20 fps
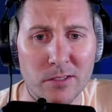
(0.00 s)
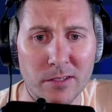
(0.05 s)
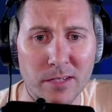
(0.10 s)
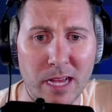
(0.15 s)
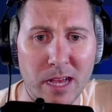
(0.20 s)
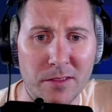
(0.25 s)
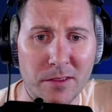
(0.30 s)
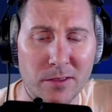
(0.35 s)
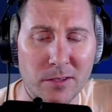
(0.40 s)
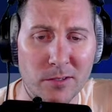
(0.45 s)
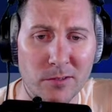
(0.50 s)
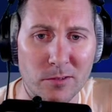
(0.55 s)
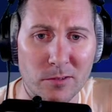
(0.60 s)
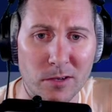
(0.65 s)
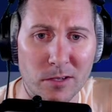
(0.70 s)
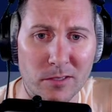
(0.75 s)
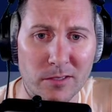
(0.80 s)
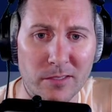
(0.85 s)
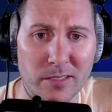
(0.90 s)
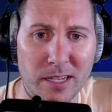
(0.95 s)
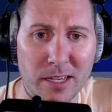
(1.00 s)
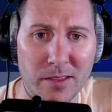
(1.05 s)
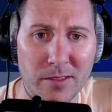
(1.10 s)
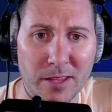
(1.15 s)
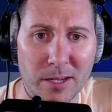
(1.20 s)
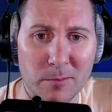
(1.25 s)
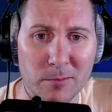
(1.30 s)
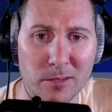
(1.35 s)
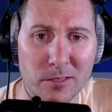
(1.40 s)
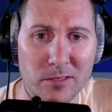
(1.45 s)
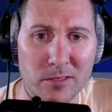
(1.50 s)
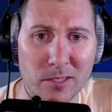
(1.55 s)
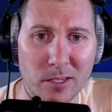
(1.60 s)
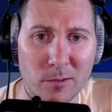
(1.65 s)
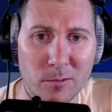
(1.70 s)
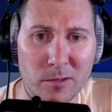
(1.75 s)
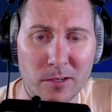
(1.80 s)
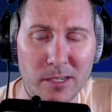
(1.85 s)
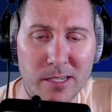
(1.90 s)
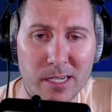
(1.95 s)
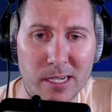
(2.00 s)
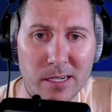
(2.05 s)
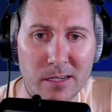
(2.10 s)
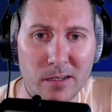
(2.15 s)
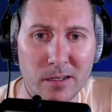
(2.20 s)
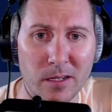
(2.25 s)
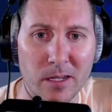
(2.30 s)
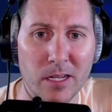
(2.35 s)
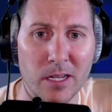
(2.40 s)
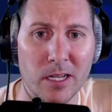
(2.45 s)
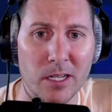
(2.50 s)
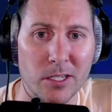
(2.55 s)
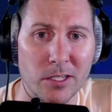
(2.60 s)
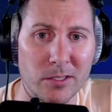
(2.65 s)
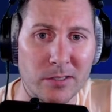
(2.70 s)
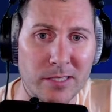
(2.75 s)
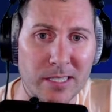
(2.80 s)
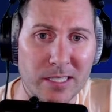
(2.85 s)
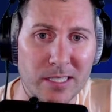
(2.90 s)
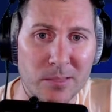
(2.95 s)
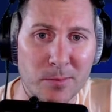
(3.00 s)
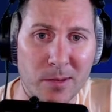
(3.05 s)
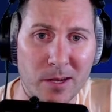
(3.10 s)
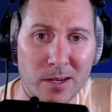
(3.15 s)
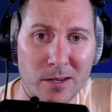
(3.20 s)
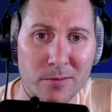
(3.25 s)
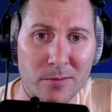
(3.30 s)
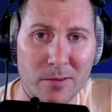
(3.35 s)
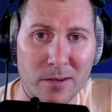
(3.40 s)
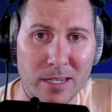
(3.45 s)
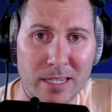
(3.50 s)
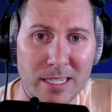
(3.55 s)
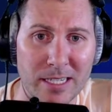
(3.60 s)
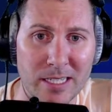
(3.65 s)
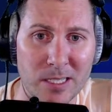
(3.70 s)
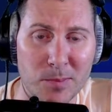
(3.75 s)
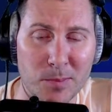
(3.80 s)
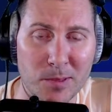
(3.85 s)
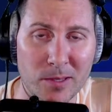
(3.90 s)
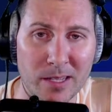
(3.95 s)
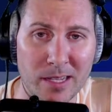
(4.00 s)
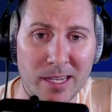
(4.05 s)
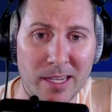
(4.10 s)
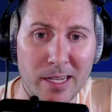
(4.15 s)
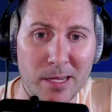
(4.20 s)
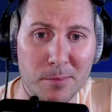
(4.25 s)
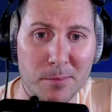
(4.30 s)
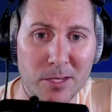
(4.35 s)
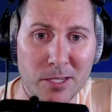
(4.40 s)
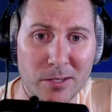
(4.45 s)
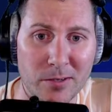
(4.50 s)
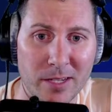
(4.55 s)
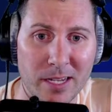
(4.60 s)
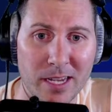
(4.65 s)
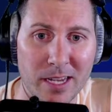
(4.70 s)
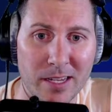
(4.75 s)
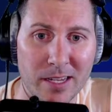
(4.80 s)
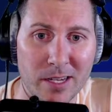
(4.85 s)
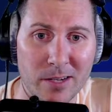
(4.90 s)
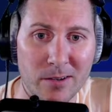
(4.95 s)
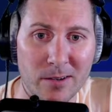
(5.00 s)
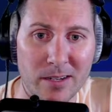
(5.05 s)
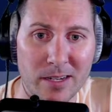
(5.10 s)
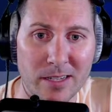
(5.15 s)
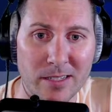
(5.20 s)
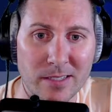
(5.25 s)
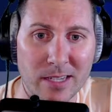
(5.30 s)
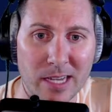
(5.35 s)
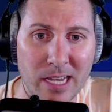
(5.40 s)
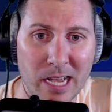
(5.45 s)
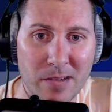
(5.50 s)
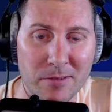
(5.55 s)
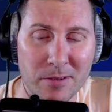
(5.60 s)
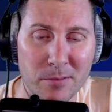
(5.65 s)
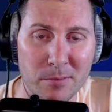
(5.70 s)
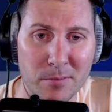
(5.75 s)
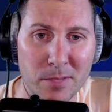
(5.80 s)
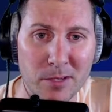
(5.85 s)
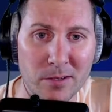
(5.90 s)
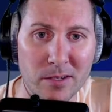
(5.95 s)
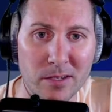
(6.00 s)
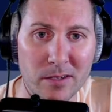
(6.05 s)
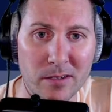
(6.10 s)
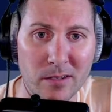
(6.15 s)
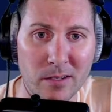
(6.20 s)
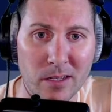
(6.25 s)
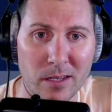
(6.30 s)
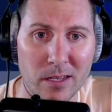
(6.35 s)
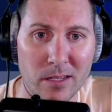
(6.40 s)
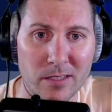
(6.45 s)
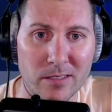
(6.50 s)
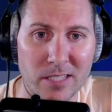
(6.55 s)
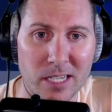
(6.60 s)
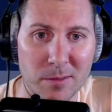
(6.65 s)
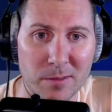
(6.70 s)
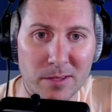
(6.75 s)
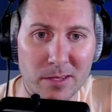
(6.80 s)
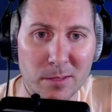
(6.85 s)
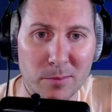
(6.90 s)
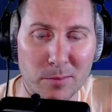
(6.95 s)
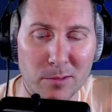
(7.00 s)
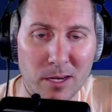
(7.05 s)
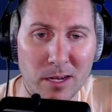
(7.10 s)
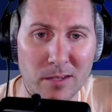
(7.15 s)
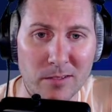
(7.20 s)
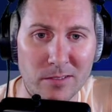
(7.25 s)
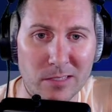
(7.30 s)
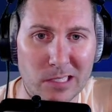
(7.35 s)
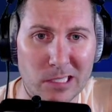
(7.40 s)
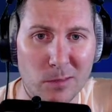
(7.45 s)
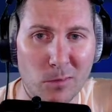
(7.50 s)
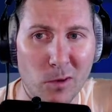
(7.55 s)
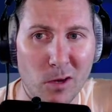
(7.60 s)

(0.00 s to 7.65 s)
So now that those are all set, they will start working. You'll see Spotify is playing, but you can't hear it as I have it muted. Same with the browser.